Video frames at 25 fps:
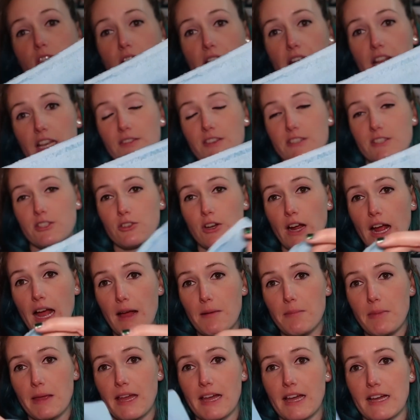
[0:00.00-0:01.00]
kind of a
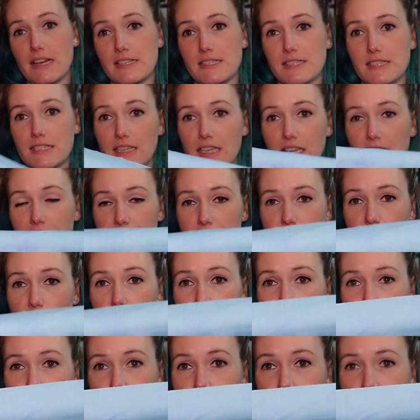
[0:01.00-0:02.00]
scrap because it's
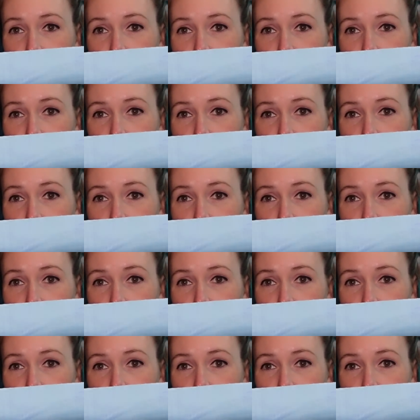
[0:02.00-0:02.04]
off of